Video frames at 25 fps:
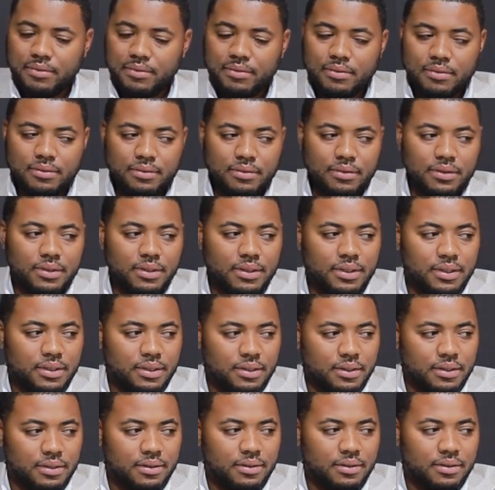
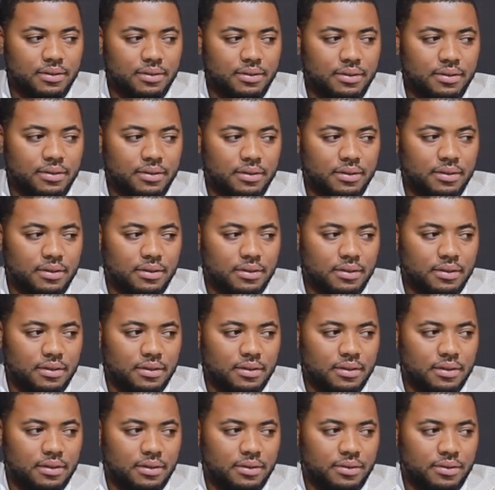
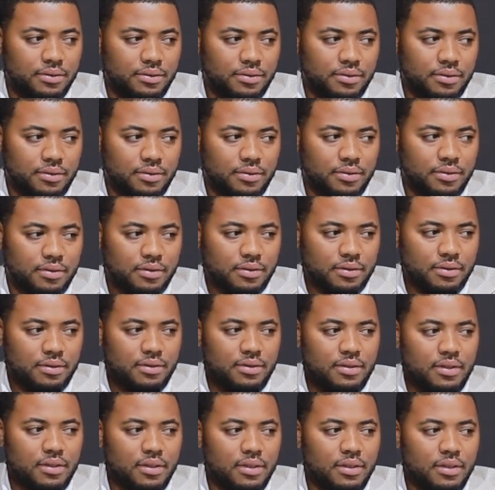
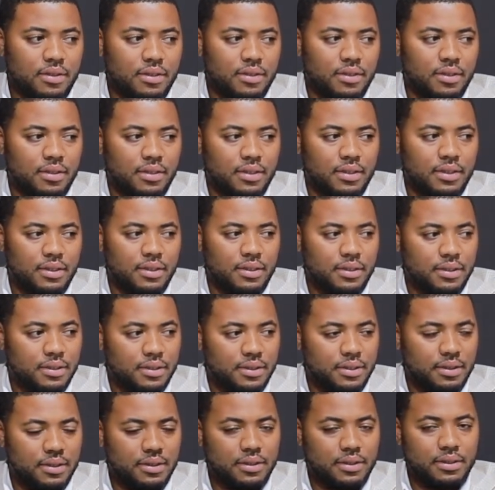
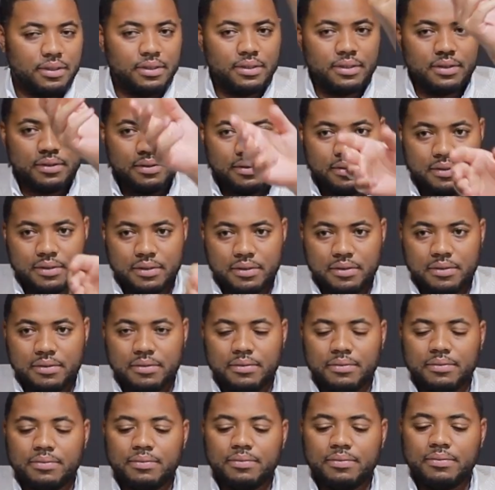
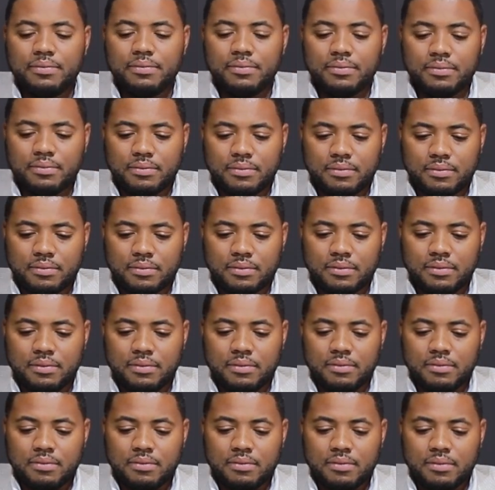
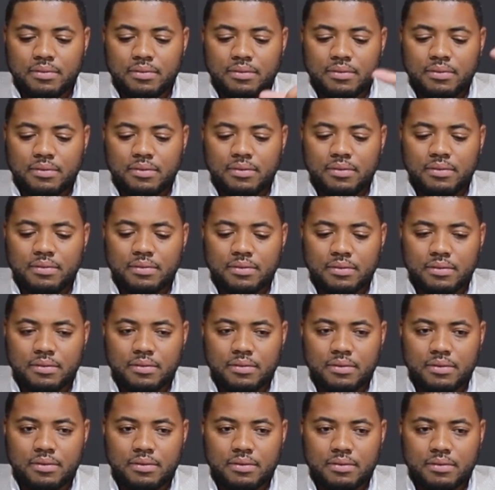
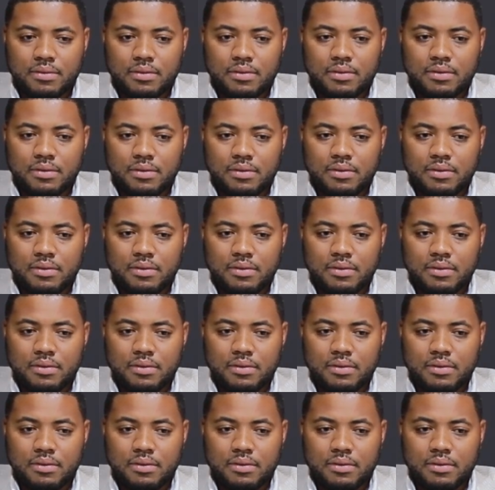(not speaking)